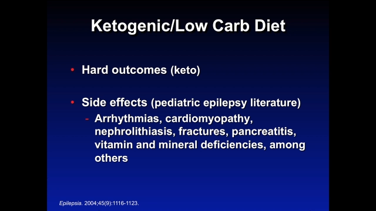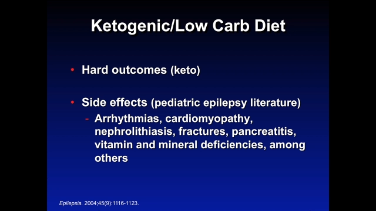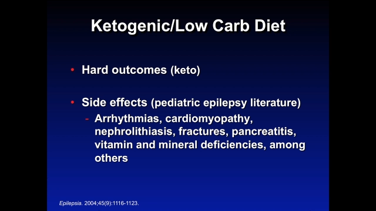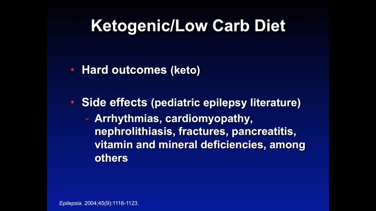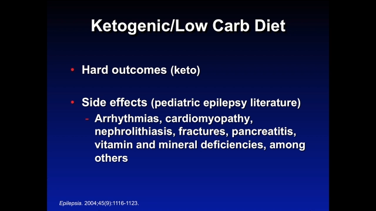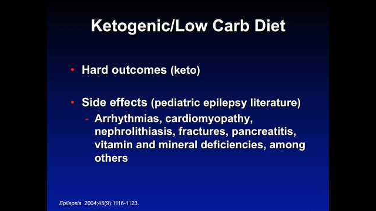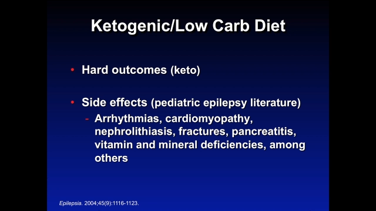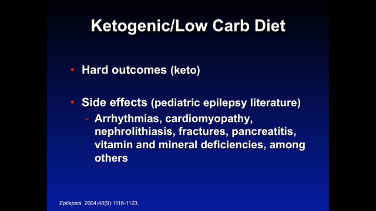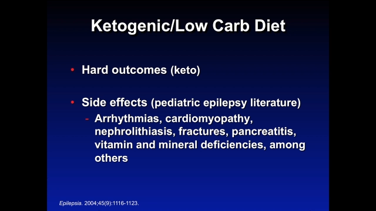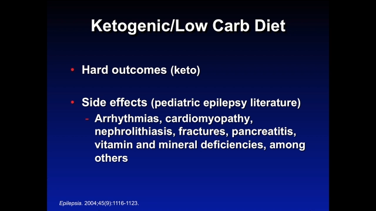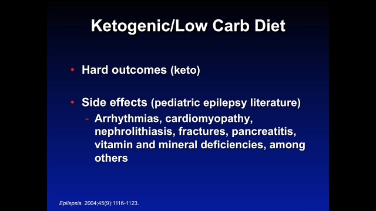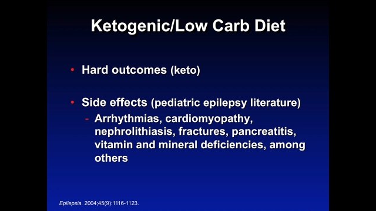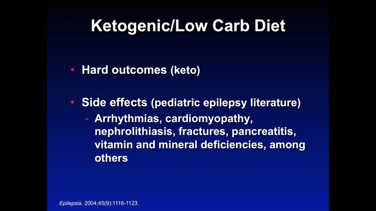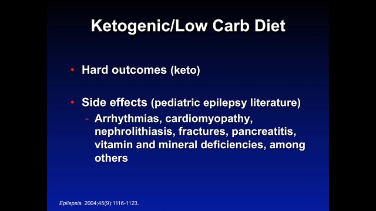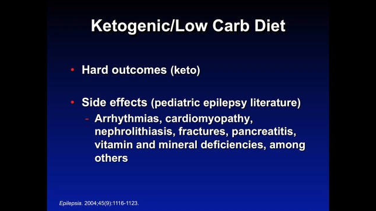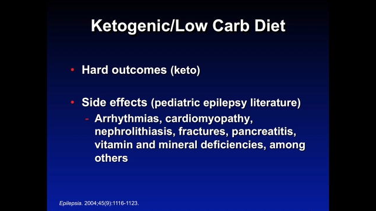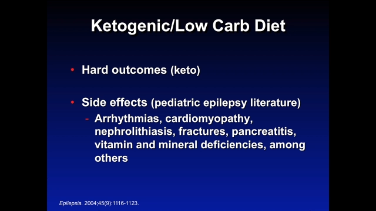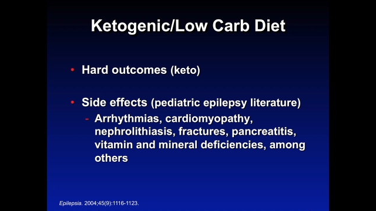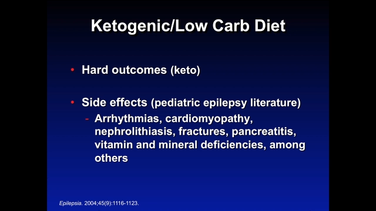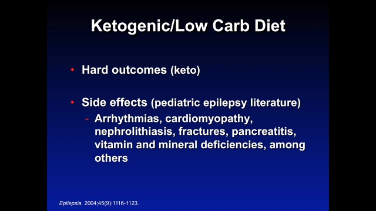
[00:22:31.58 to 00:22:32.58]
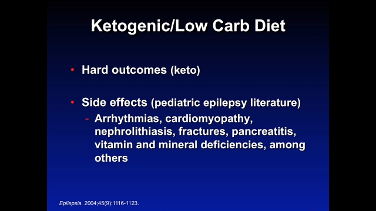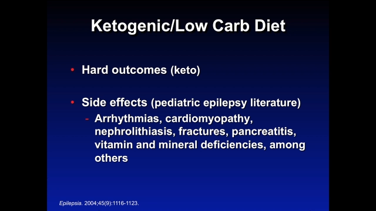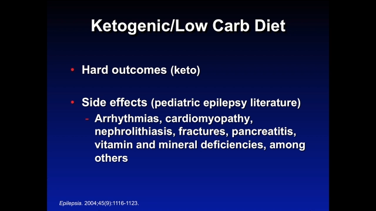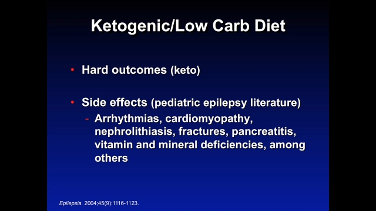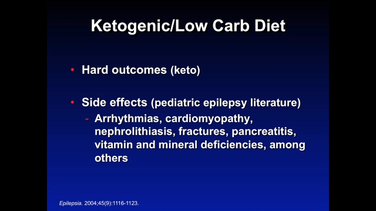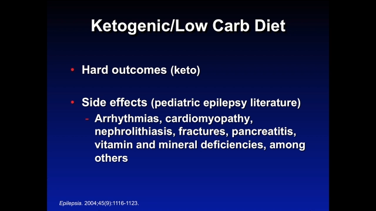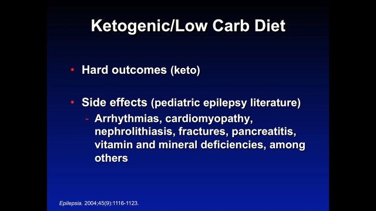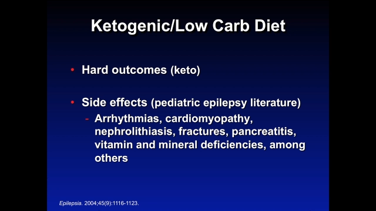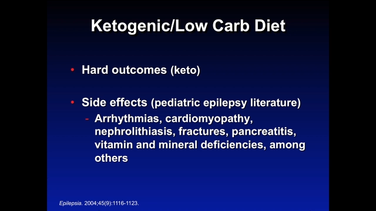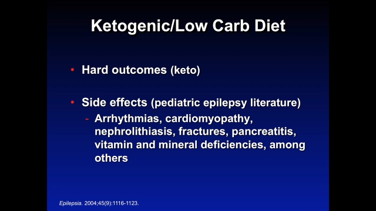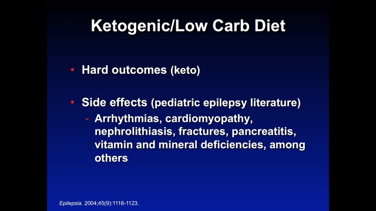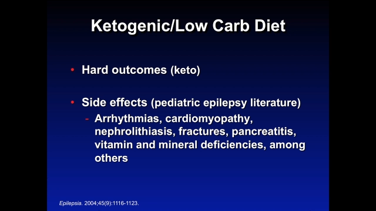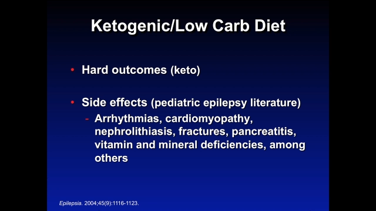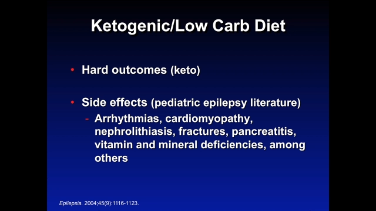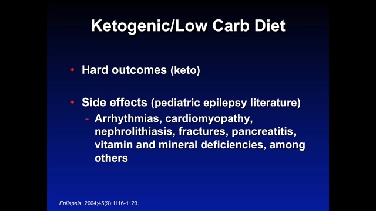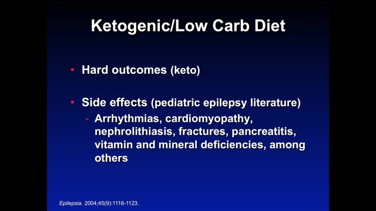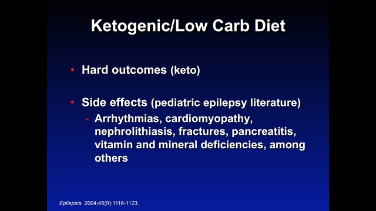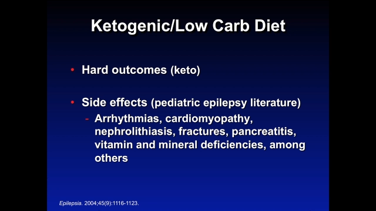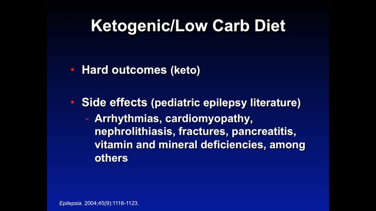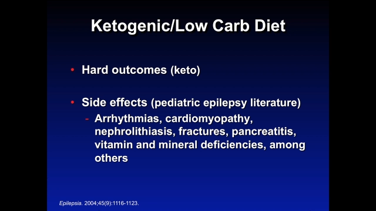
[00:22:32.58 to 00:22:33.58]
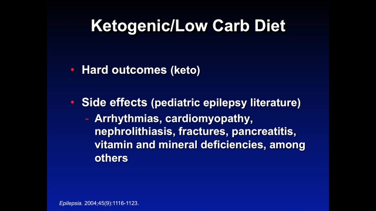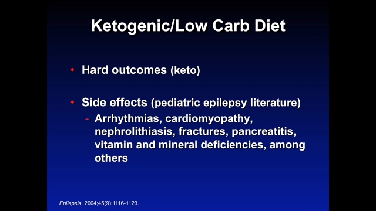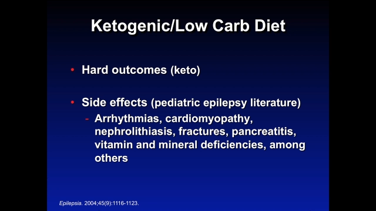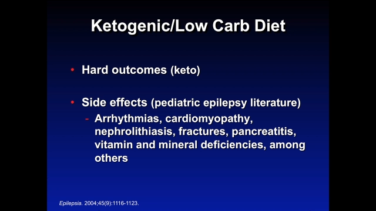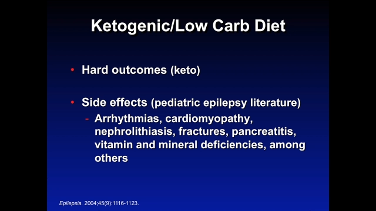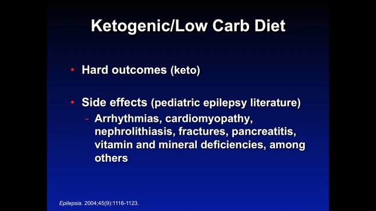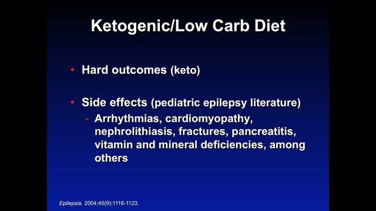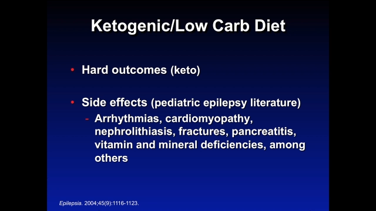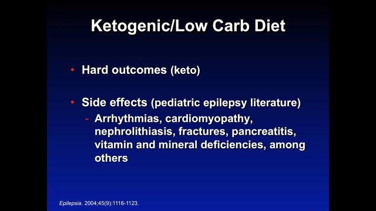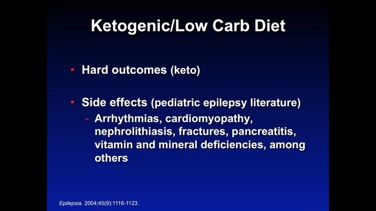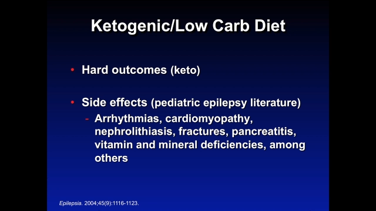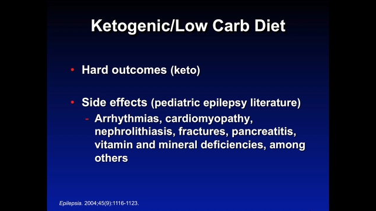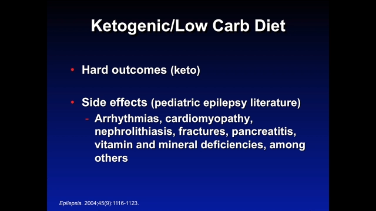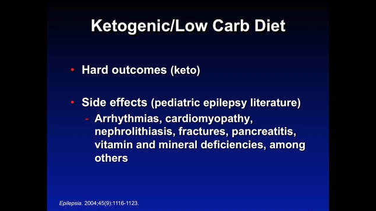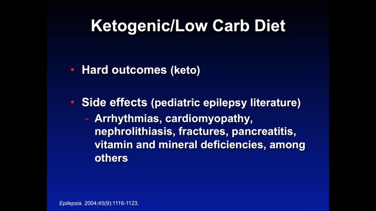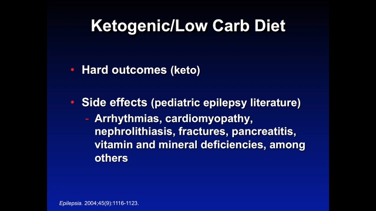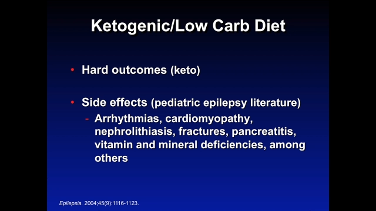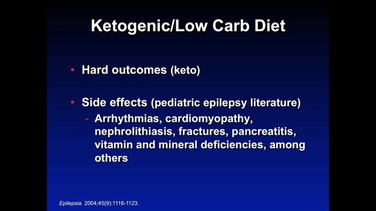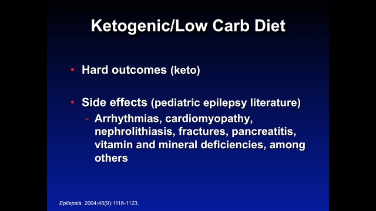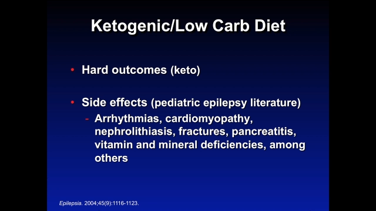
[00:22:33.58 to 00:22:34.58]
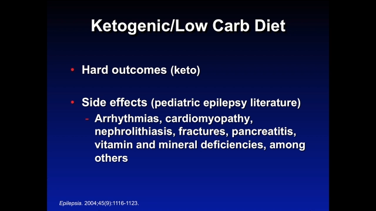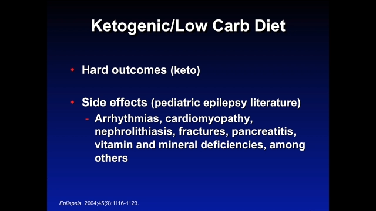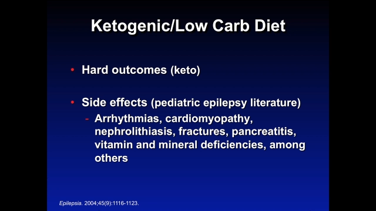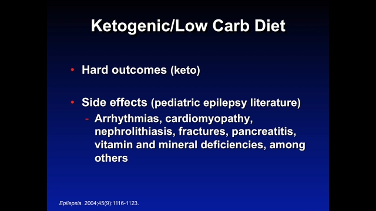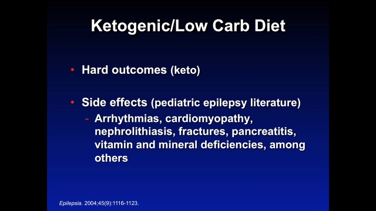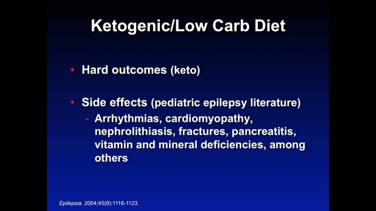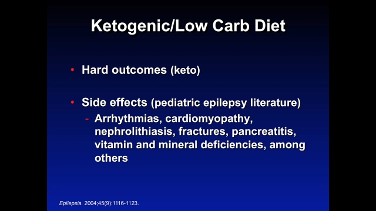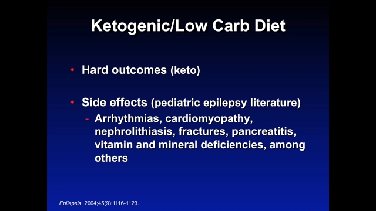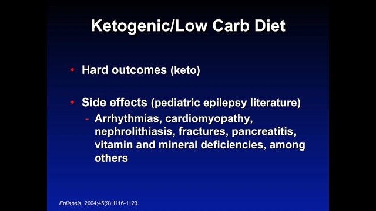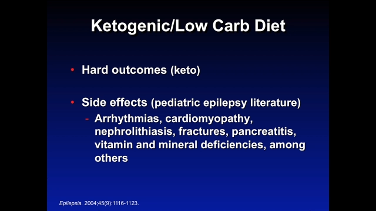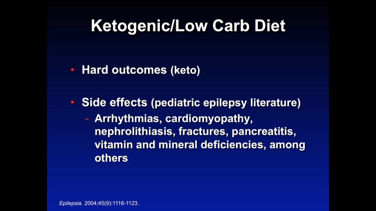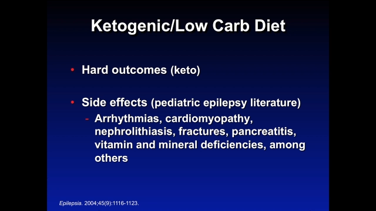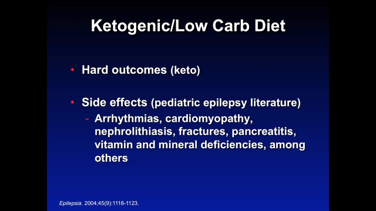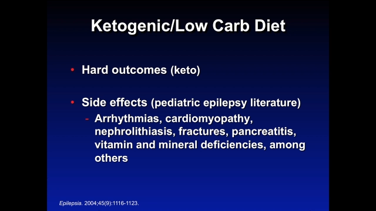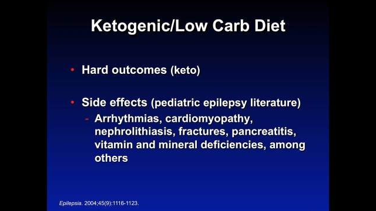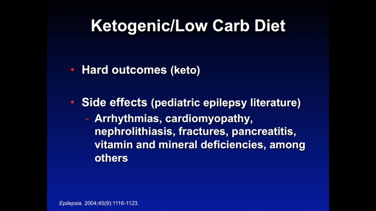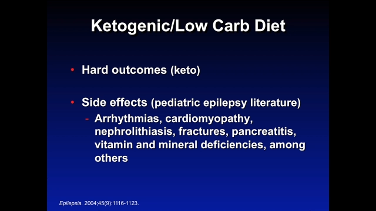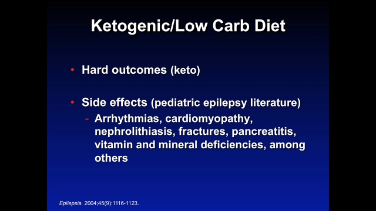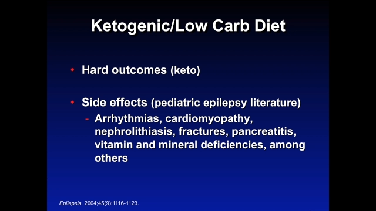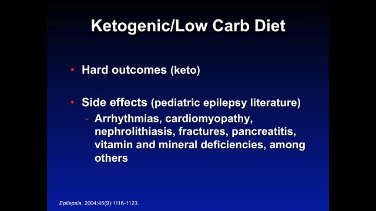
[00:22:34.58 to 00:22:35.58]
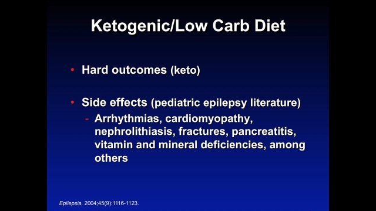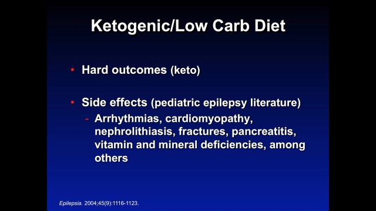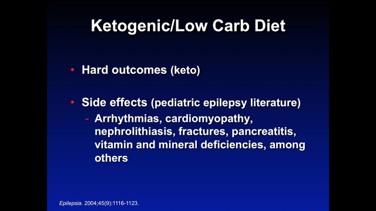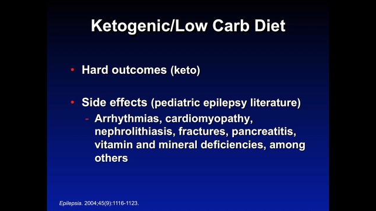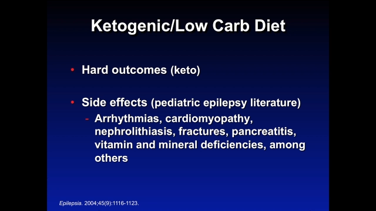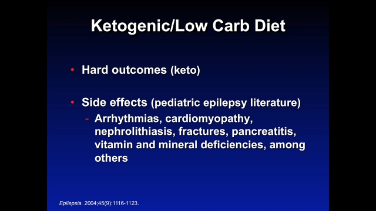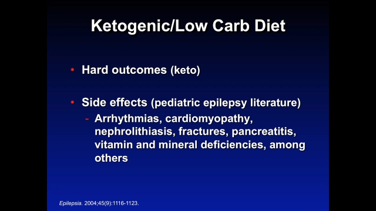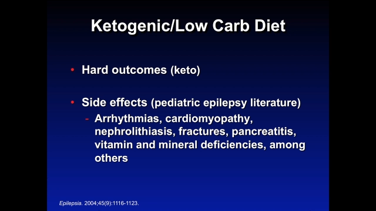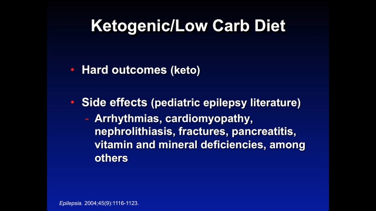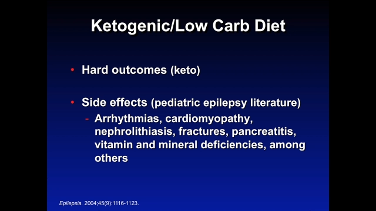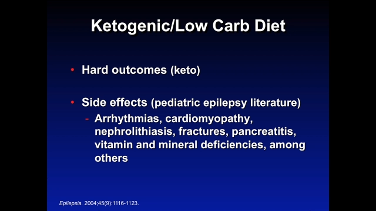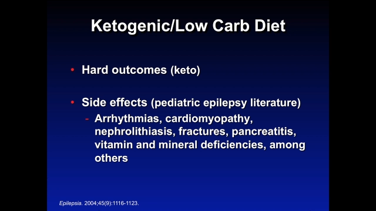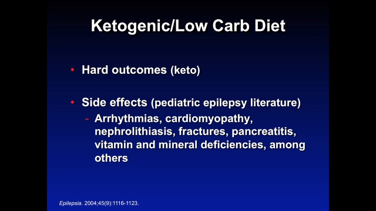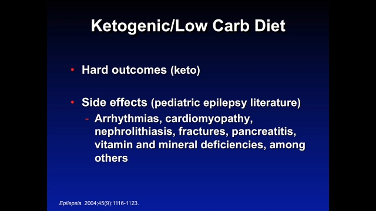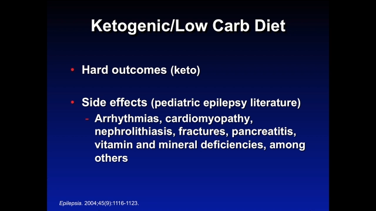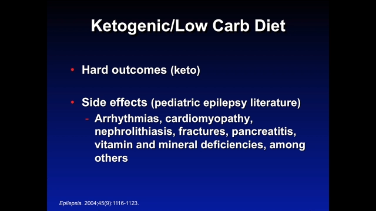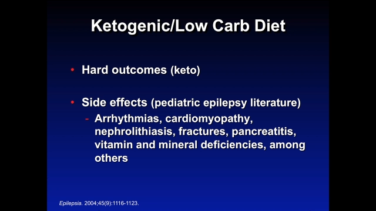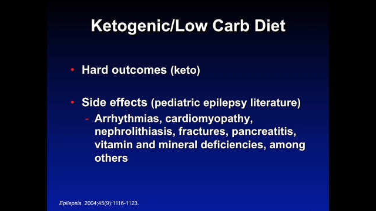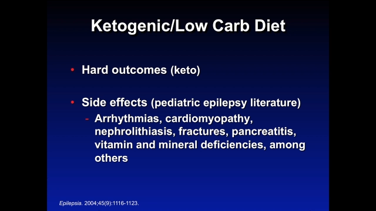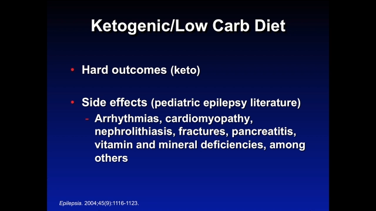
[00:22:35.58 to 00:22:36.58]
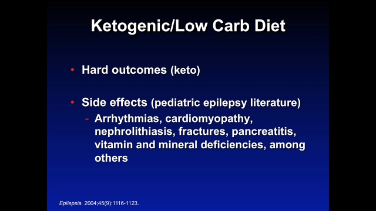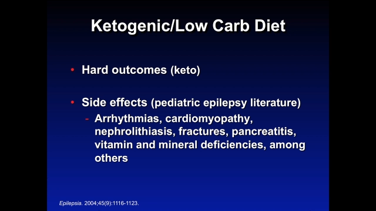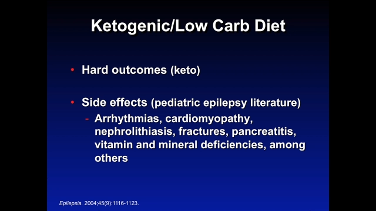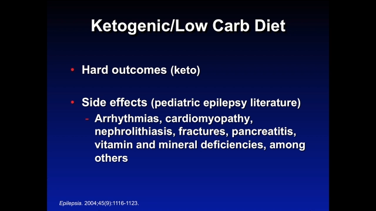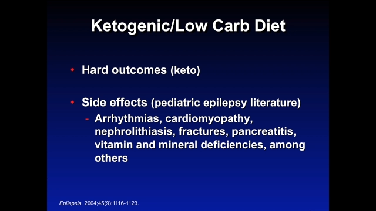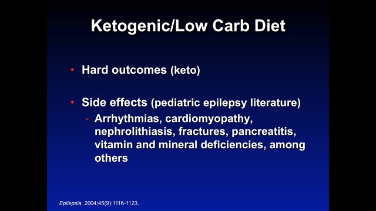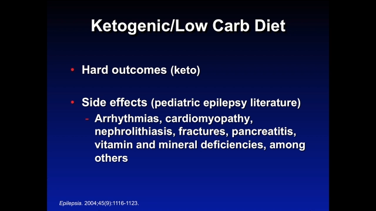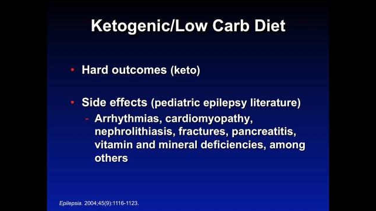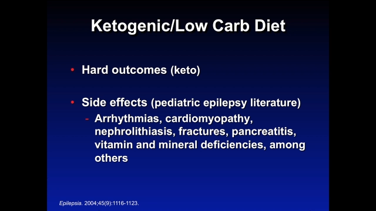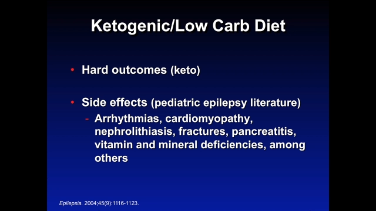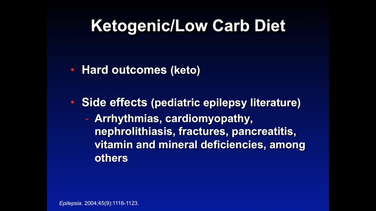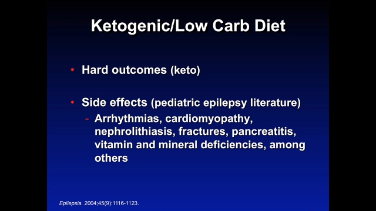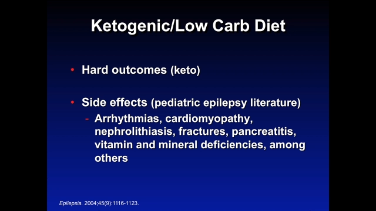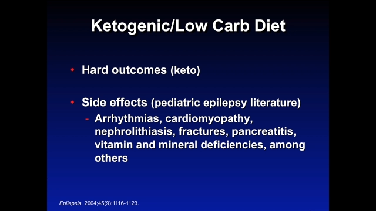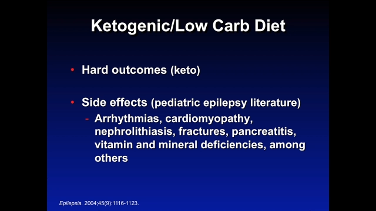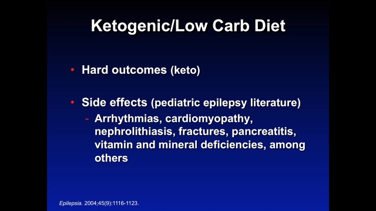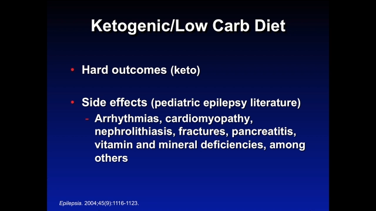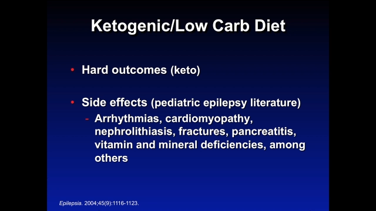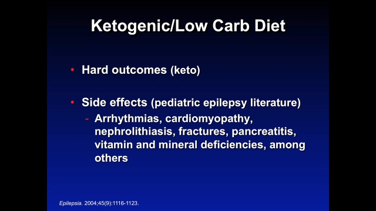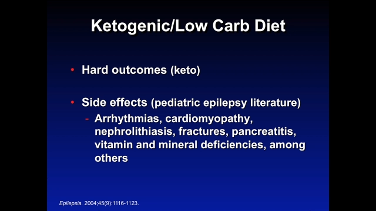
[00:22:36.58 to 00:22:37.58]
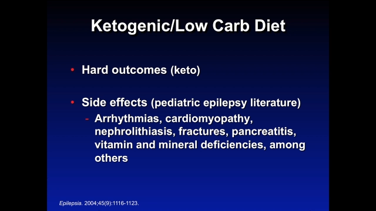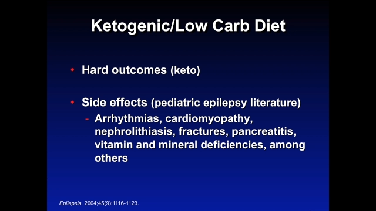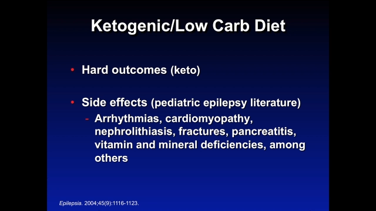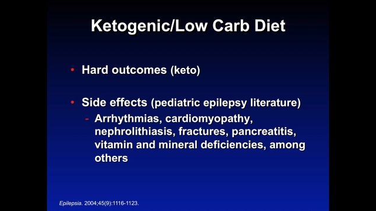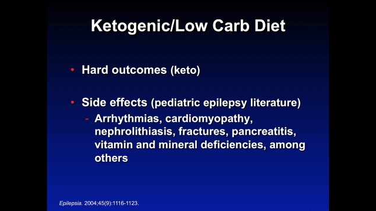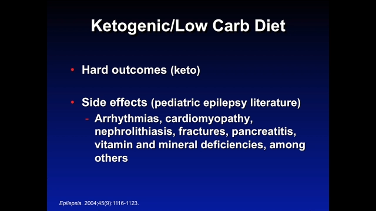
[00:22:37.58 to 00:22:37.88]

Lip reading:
No face is visible, so there are no lips to read.